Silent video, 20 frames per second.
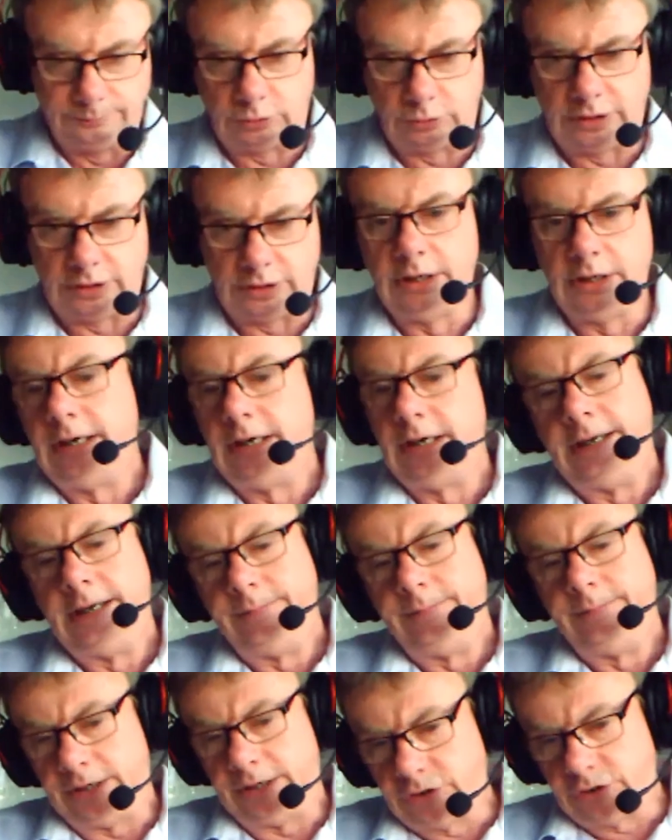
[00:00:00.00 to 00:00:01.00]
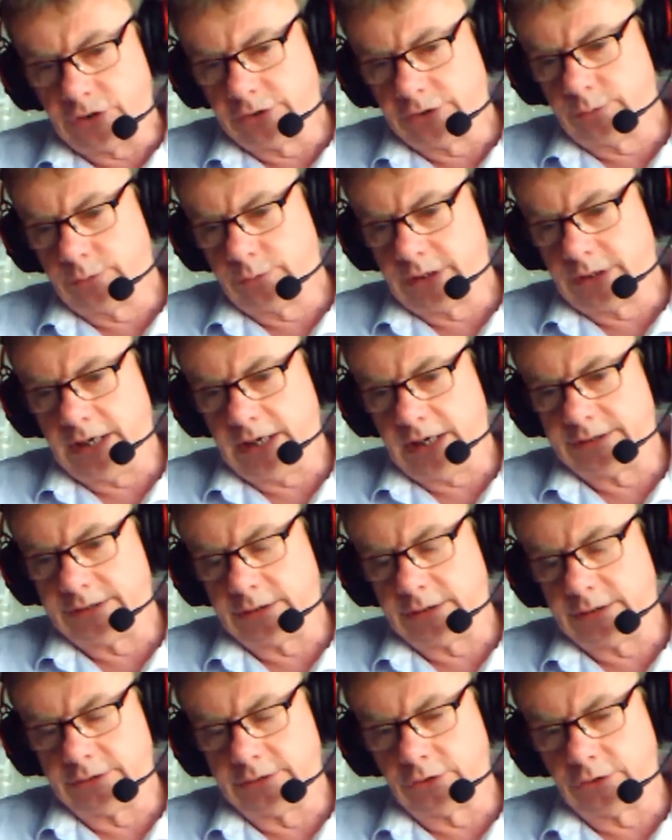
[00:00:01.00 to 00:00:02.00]
Okay, it's also a case
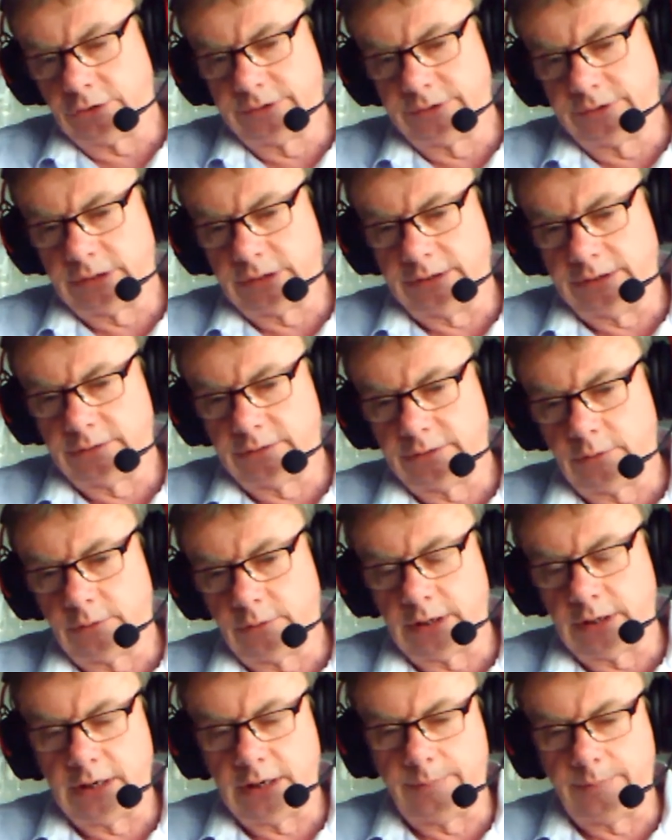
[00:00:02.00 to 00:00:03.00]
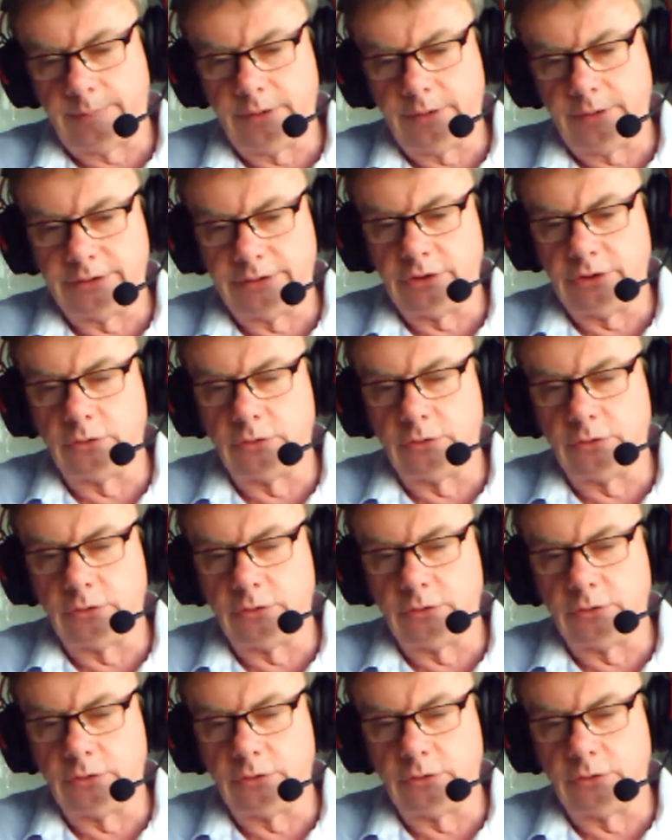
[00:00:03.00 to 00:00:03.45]
that in some sites what will happen is